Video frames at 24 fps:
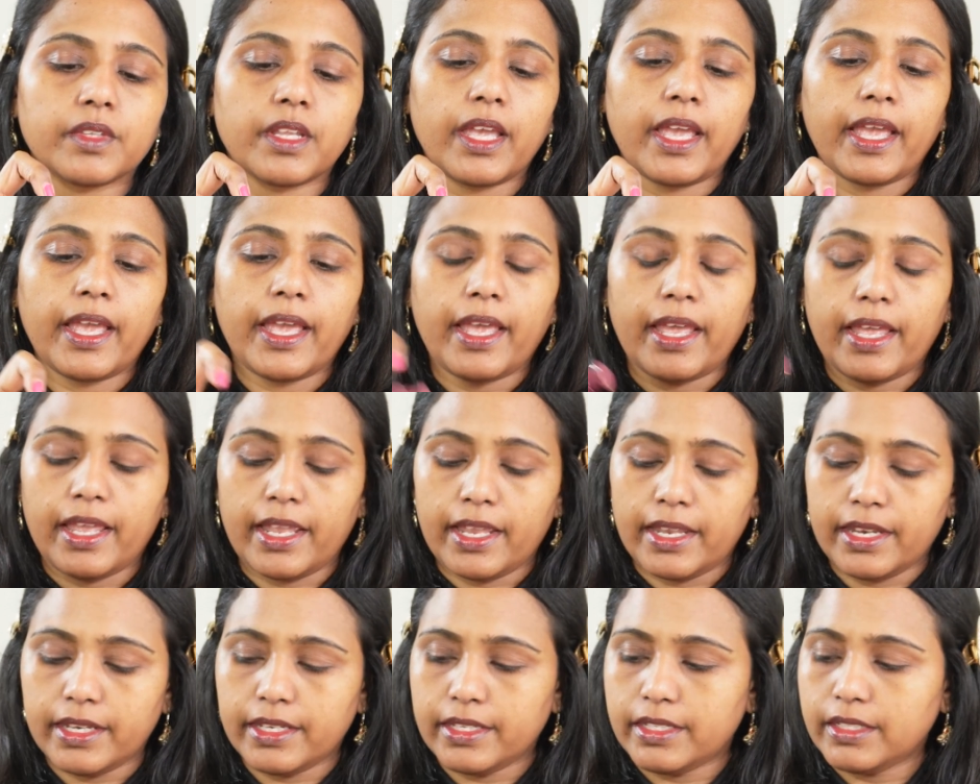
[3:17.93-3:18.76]

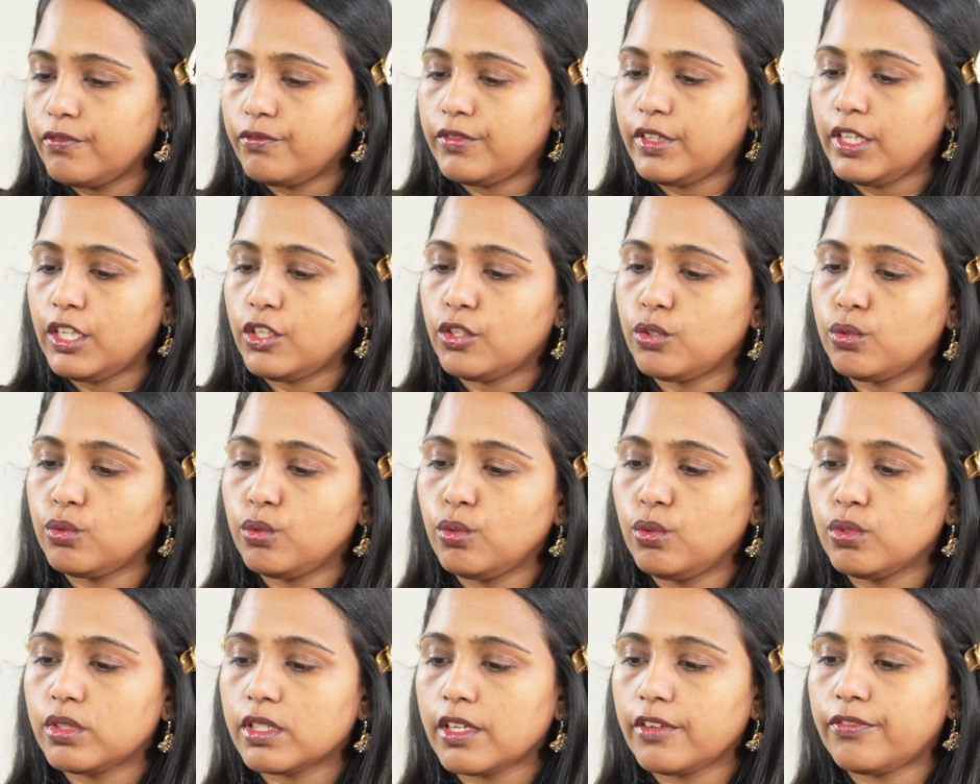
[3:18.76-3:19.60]
and we'll
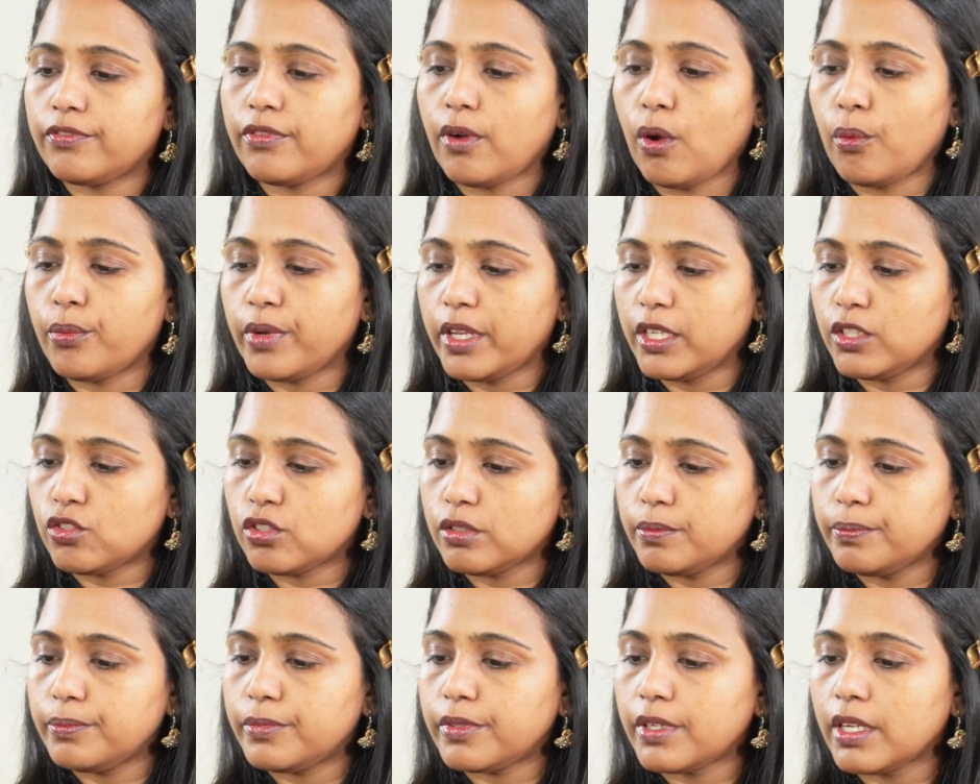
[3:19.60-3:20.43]
use a
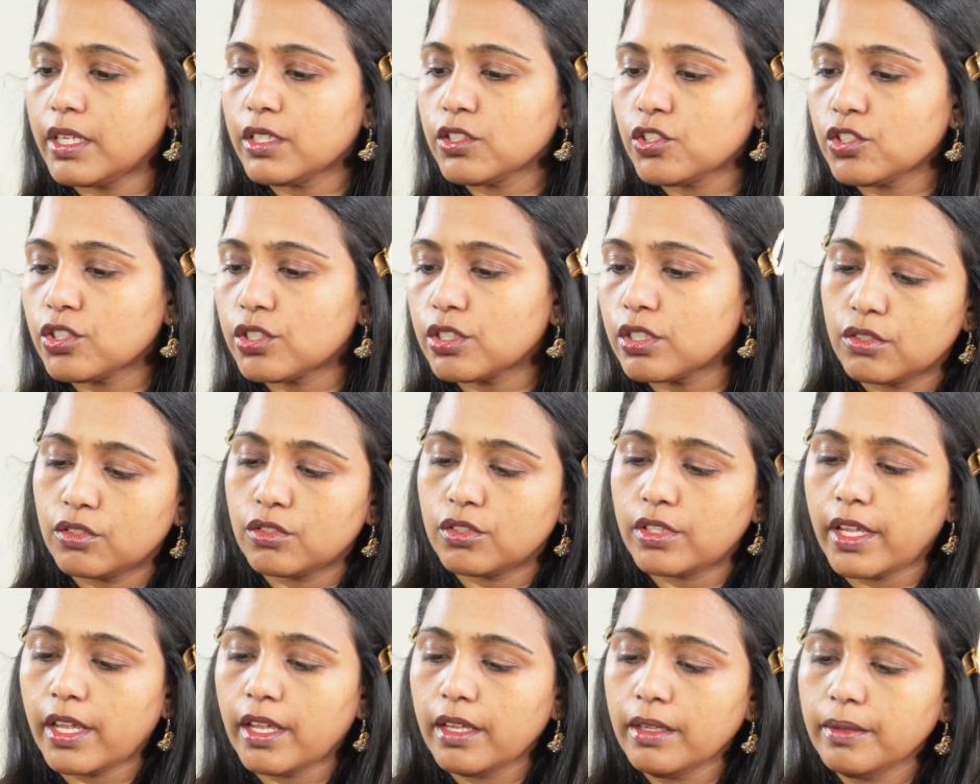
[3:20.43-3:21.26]
foundation brush
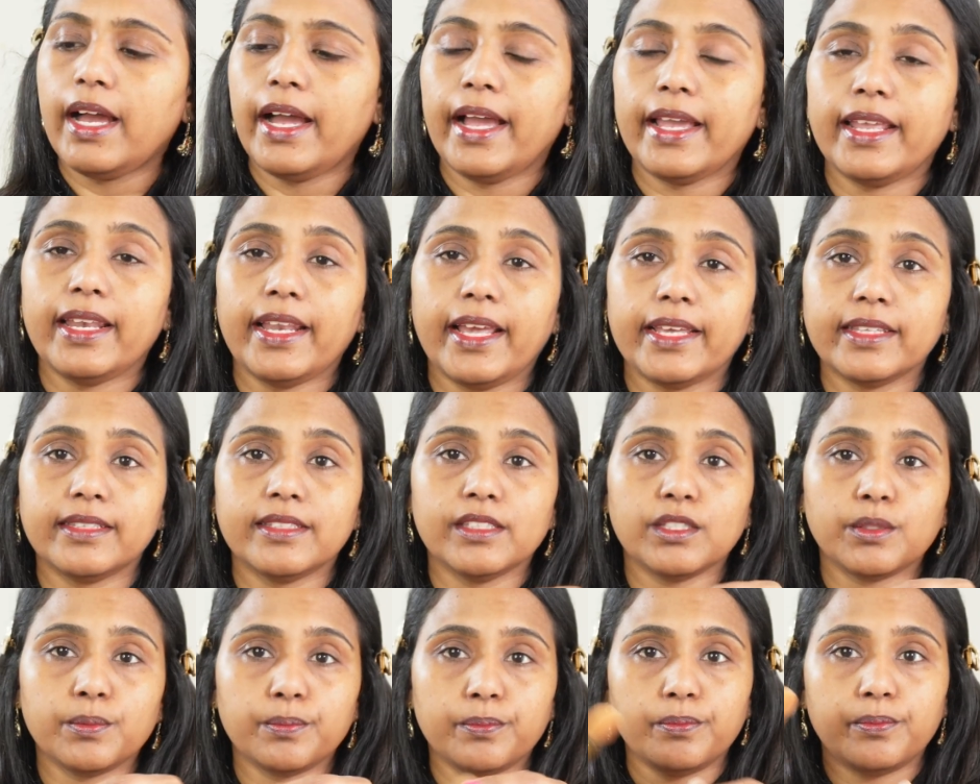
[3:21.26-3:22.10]
today. I like
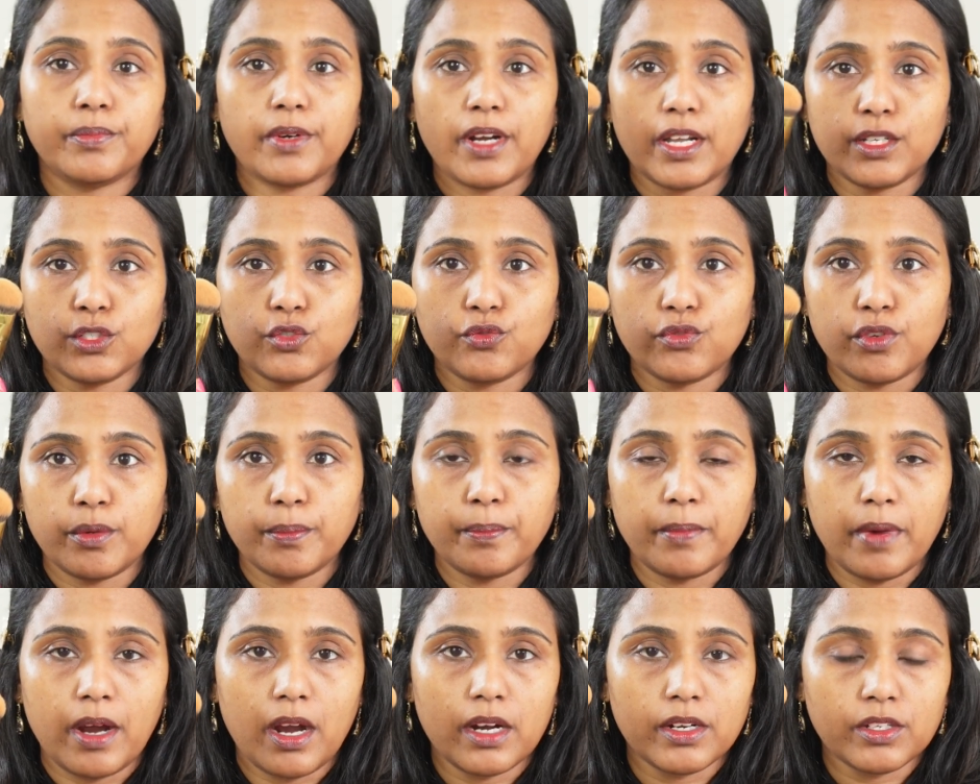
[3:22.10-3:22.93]
this brush
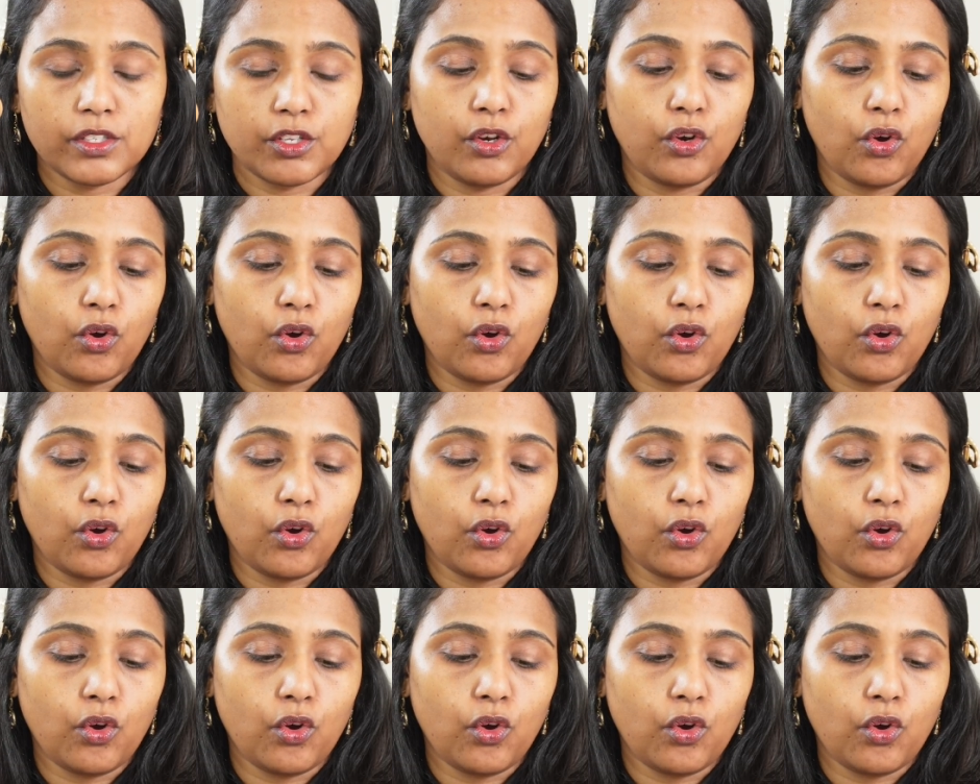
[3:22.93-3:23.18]
from Mars a